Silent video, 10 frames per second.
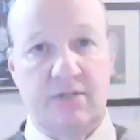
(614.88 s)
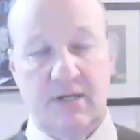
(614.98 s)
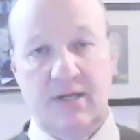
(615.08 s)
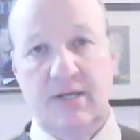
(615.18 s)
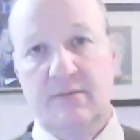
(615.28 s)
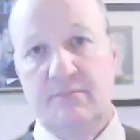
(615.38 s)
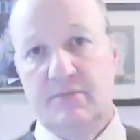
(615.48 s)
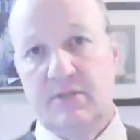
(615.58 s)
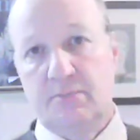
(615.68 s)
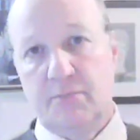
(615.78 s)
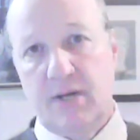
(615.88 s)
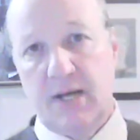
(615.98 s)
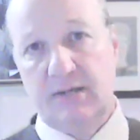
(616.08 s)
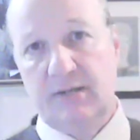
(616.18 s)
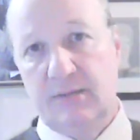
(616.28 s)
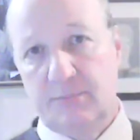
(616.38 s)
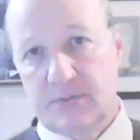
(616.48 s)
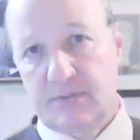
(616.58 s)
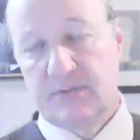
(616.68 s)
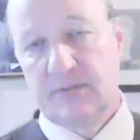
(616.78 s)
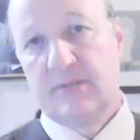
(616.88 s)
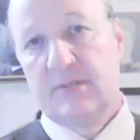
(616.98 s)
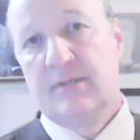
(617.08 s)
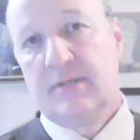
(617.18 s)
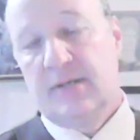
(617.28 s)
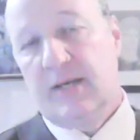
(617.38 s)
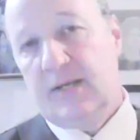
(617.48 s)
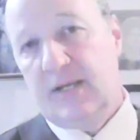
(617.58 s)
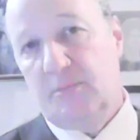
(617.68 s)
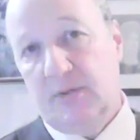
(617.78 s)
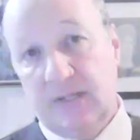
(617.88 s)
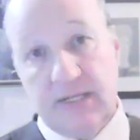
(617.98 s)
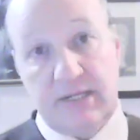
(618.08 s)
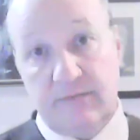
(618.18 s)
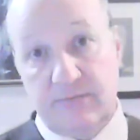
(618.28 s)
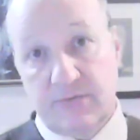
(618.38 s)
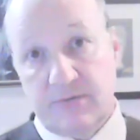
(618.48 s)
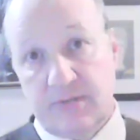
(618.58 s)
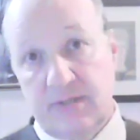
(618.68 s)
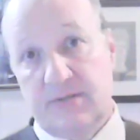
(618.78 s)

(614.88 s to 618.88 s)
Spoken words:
times, the apocalypse. And he believes that